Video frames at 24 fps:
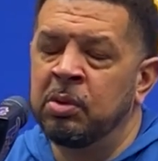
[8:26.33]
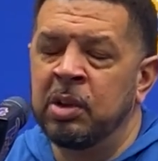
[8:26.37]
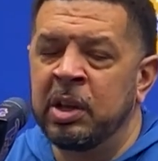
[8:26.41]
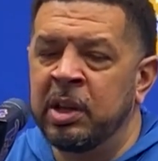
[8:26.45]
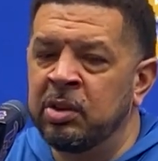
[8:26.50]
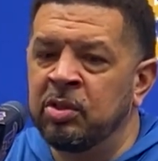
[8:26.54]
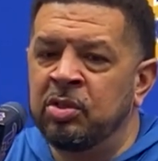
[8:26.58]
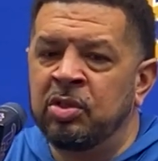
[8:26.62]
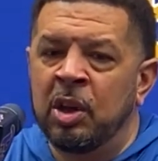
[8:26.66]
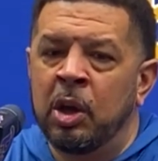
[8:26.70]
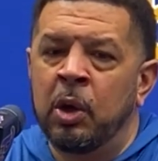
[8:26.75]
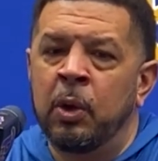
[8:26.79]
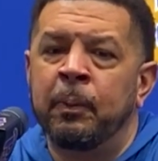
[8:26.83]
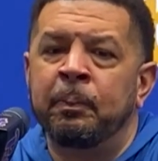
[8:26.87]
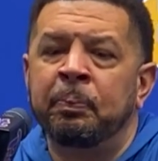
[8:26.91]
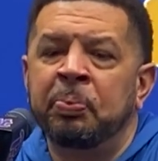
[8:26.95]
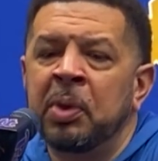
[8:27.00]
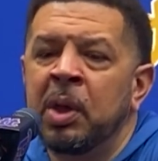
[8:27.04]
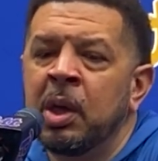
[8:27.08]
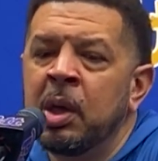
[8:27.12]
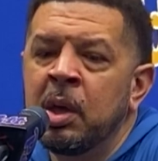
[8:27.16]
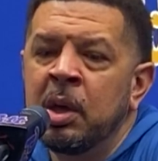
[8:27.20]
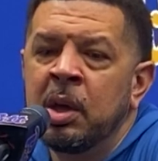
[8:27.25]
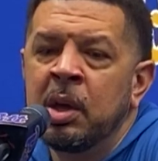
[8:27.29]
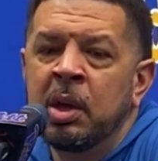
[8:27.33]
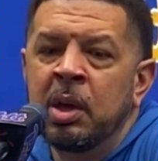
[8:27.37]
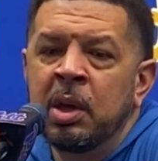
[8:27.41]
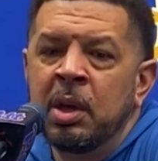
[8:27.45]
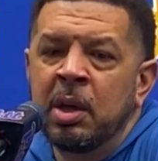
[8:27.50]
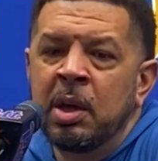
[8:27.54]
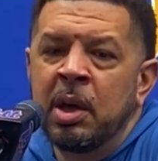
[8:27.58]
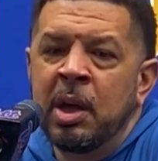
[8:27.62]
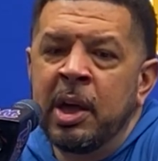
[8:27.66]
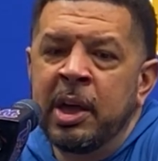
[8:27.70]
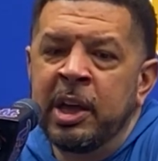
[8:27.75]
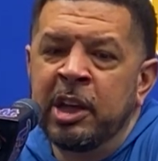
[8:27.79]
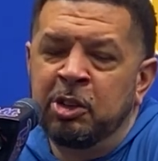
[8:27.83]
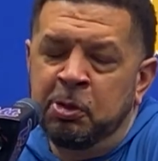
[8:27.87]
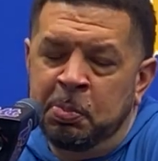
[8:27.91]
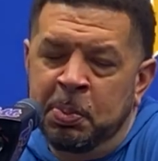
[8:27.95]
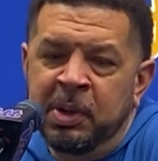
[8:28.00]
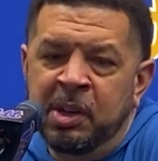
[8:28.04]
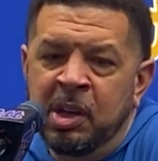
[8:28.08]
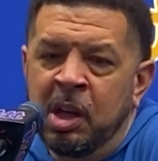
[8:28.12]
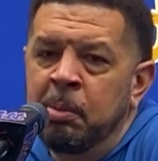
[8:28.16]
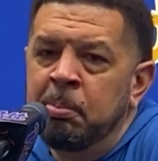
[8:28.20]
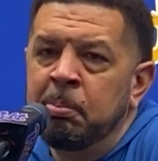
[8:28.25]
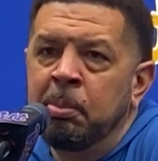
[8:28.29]
And so it's
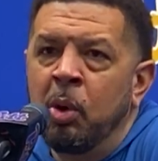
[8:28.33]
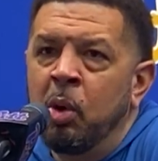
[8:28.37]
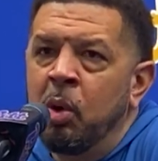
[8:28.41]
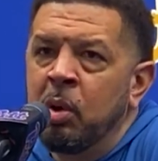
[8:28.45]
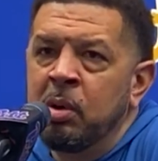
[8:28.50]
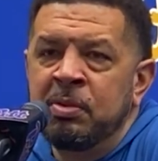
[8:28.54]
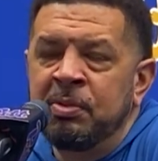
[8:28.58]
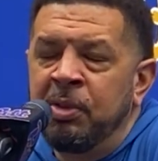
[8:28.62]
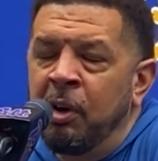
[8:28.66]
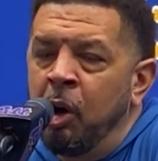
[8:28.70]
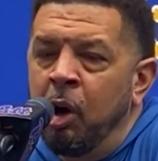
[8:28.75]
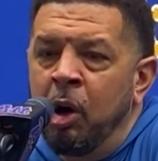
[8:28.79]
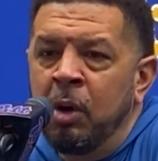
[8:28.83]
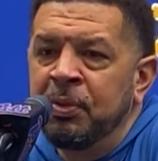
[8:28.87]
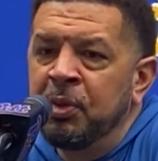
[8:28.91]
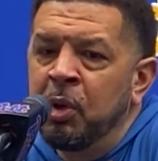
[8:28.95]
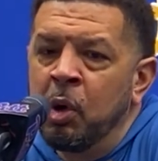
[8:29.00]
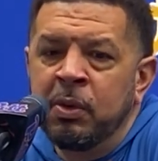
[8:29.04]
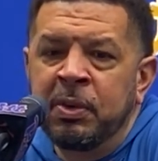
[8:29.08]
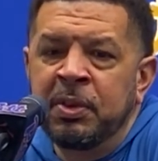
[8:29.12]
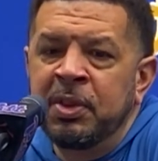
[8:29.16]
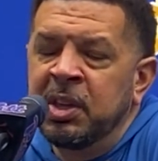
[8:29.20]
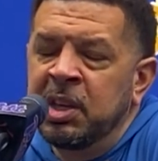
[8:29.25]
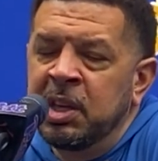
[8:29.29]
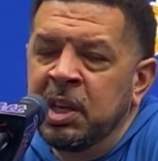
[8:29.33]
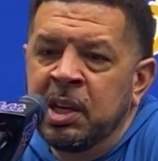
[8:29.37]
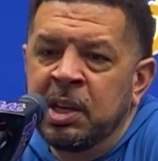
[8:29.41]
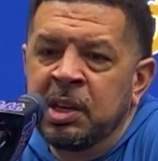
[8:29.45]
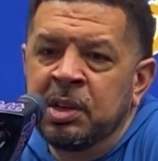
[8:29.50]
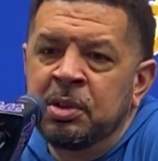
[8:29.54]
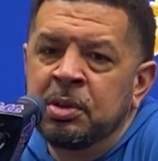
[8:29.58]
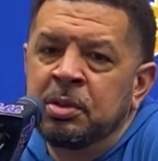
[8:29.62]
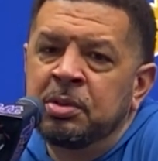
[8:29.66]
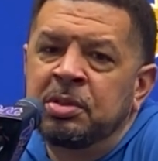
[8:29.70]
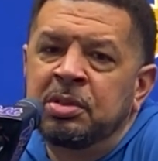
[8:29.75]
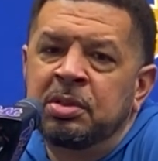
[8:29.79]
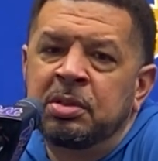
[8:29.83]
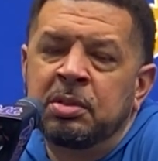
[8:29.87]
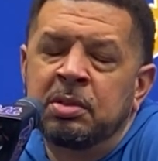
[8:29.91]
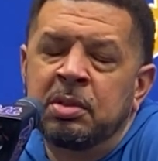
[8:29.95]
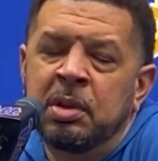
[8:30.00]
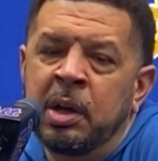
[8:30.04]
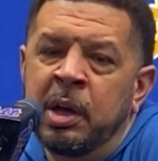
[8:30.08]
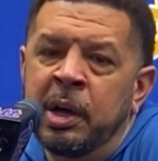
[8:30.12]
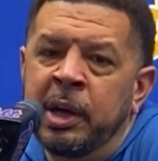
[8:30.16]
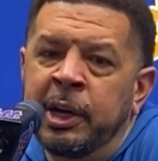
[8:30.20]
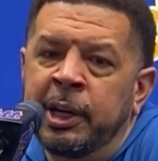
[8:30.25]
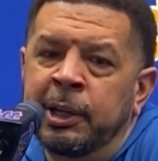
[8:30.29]
become more involved over the years.
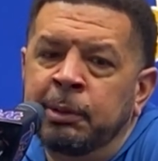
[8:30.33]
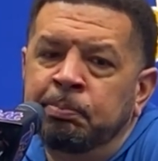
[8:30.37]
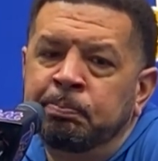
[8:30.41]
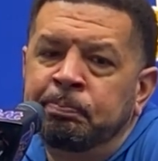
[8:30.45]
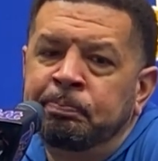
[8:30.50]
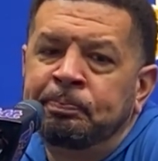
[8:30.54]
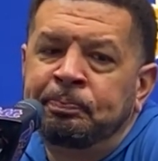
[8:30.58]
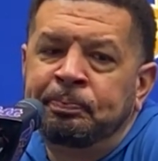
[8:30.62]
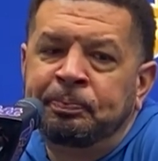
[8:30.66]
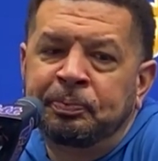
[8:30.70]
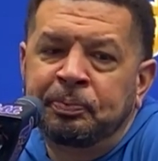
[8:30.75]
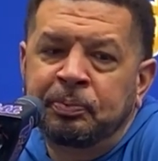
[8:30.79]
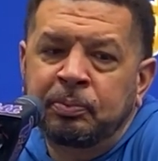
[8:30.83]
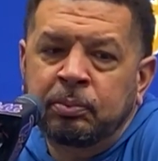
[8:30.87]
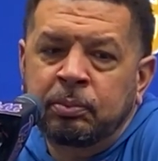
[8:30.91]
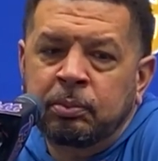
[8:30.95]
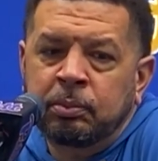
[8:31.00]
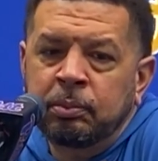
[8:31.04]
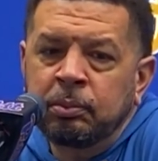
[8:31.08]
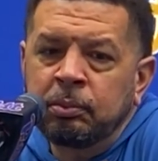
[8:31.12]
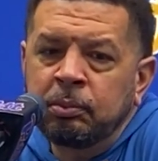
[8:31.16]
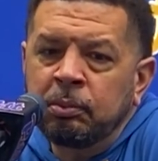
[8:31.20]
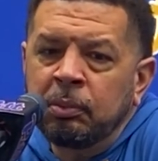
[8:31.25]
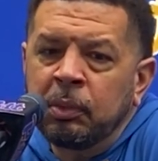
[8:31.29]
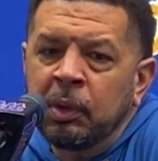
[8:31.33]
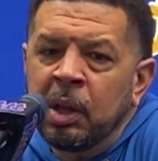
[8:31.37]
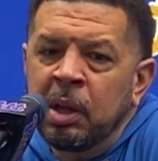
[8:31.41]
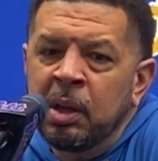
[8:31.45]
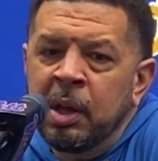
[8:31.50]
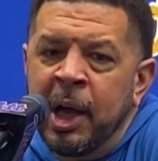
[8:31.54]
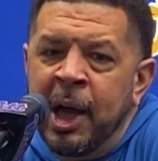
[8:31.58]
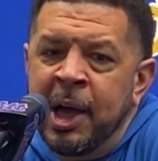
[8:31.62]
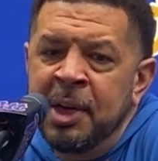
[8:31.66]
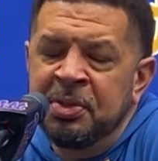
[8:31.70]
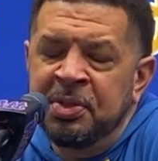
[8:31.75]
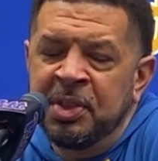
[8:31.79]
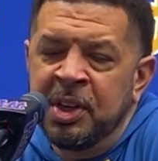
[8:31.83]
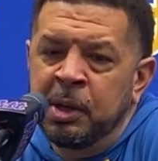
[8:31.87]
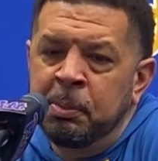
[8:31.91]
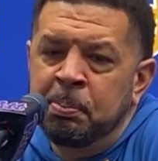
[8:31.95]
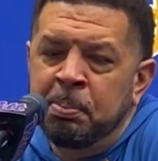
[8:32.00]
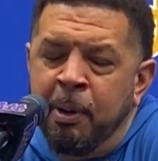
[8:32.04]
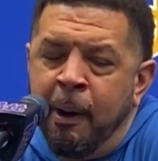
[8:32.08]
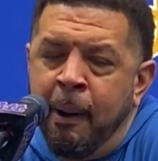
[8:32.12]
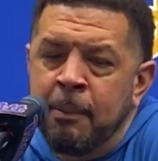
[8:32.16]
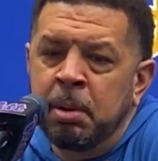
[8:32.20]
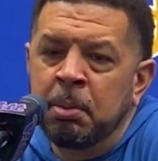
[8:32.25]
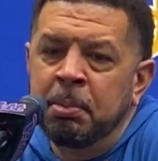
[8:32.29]
I think
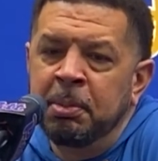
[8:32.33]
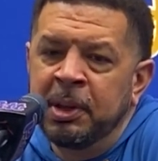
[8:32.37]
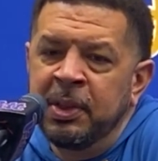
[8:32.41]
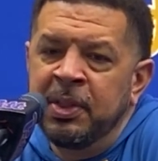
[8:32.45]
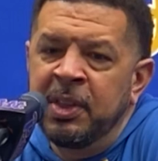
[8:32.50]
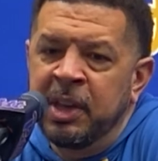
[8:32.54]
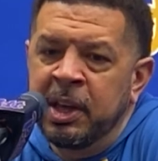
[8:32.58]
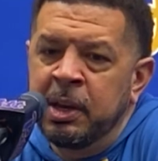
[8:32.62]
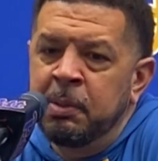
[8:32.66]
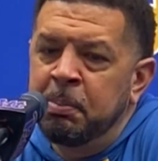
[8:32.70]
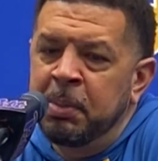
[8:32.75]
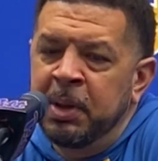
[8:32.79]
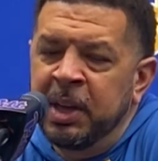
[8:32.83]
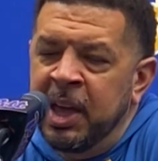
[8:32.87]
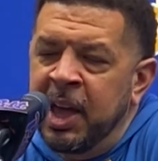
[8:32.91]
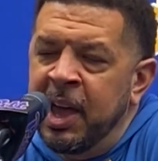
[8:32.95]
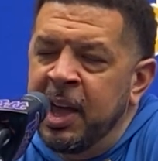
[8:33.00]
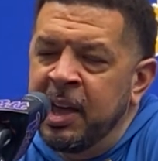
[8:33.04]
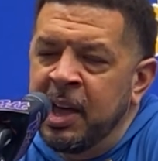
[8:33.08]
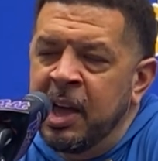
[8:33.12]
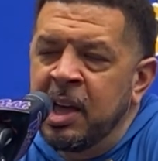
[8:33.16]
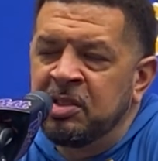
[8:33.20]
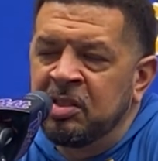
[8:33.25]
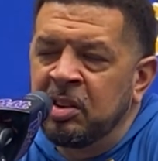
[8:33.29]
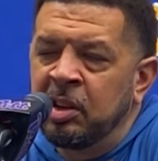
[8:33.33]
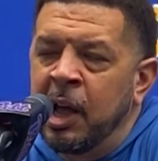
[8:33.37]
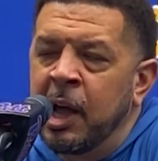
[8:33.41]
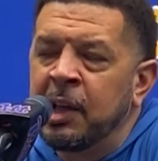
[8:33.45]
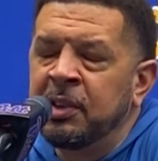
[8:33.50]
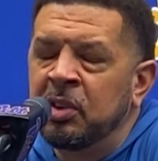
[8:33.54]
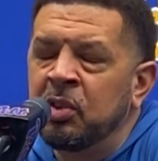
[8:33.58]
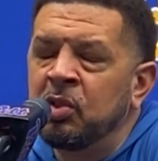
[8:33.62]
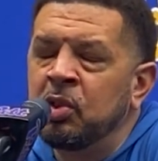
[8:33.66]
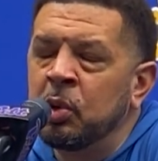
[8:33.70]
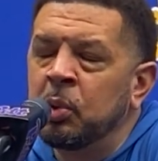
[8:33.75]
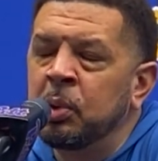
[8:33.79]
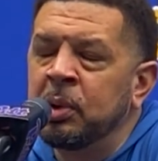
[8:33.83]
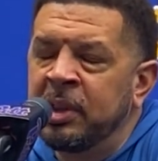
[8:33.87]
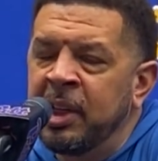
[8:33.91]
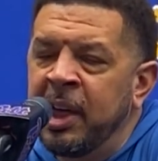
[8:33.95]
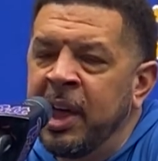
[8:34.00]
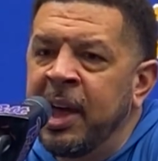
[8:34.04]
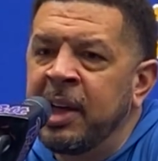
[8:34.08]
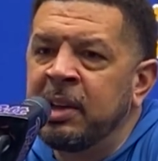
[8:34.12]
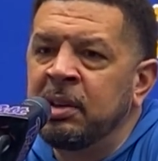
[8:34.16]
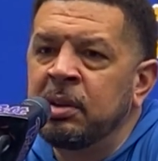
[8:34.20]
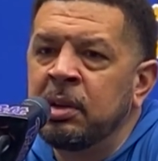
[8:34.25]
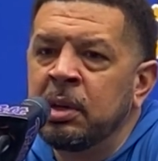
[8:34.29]
probably the NBA has a lot to do with
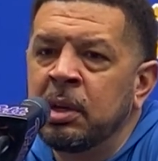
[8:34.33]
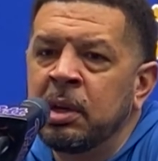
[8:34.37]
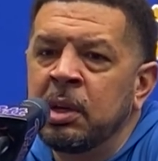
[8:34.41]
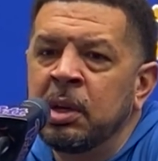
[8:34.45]
that.